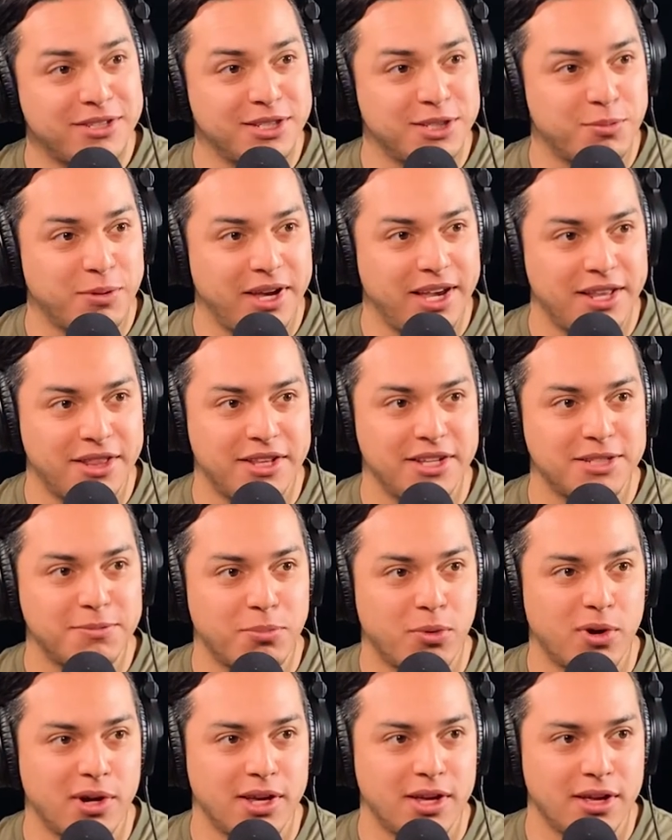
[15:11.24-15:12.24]
since we hit this
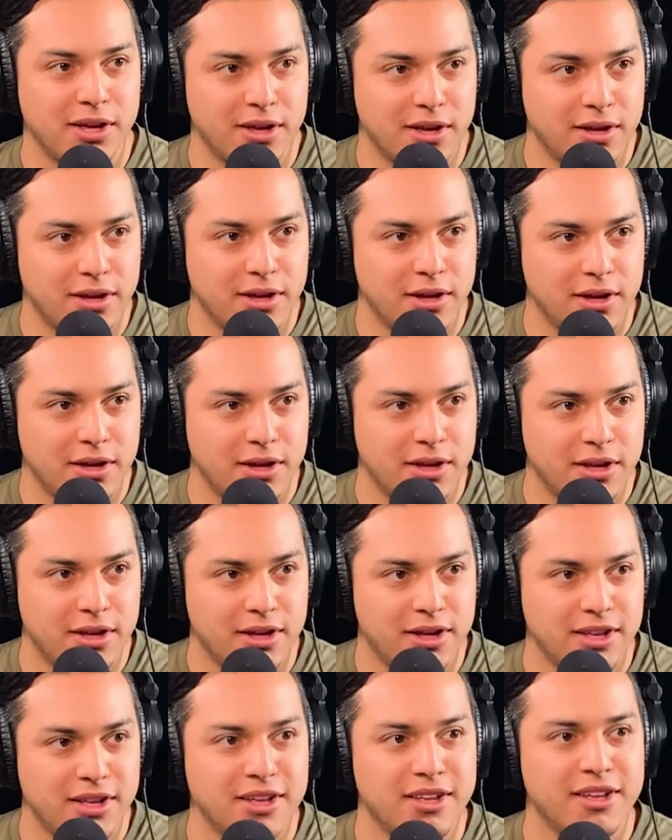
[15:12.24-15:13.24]
point. Yeah, it's been a
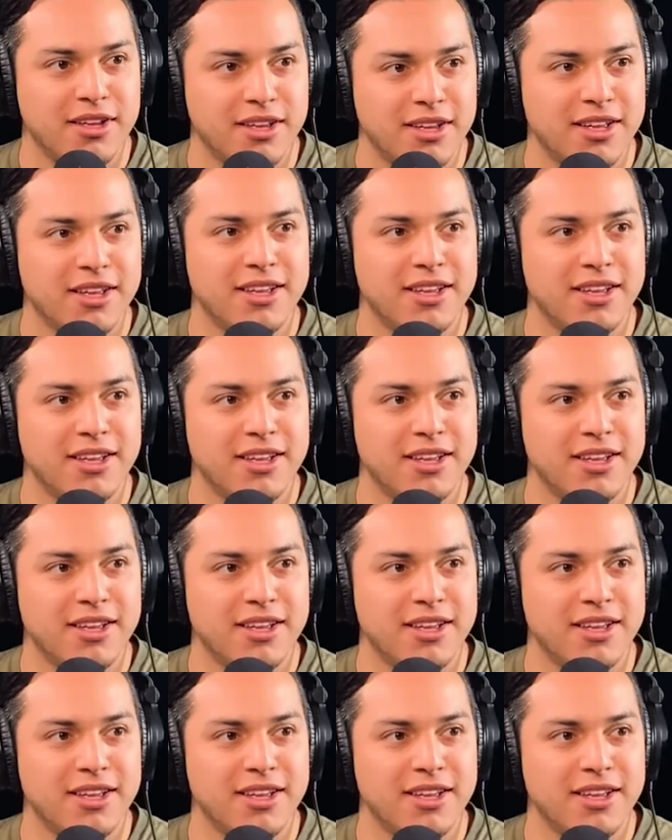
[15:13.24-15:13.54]
while since we had